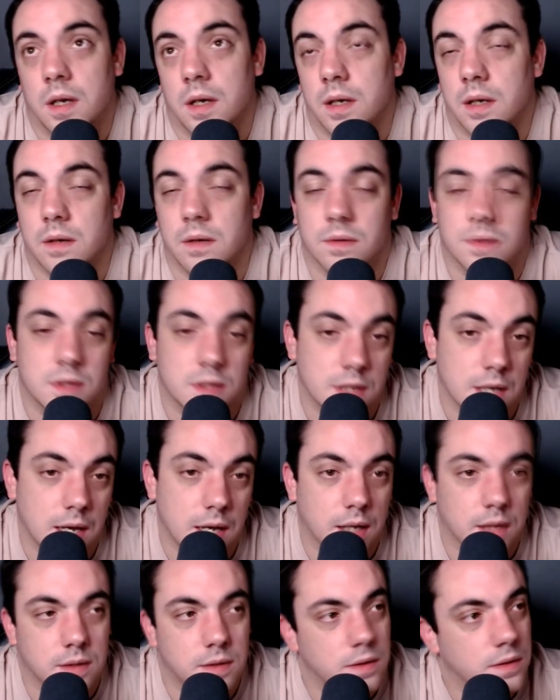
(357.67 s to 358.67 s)
He got
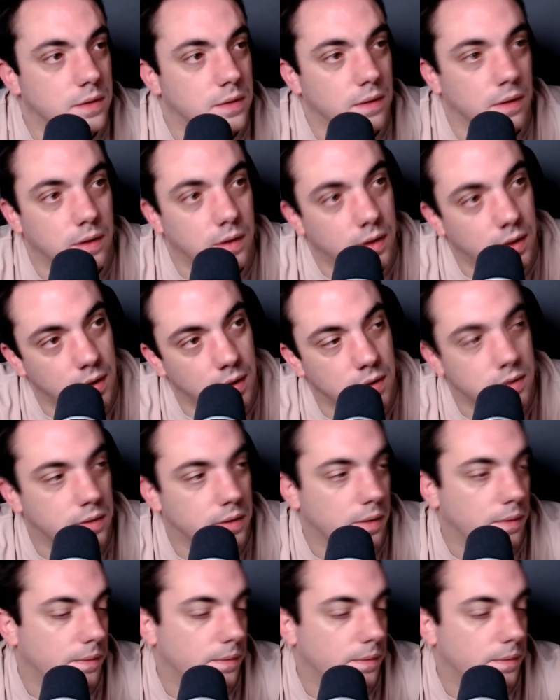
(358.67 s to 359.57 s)
sacked. He's got this, and I'm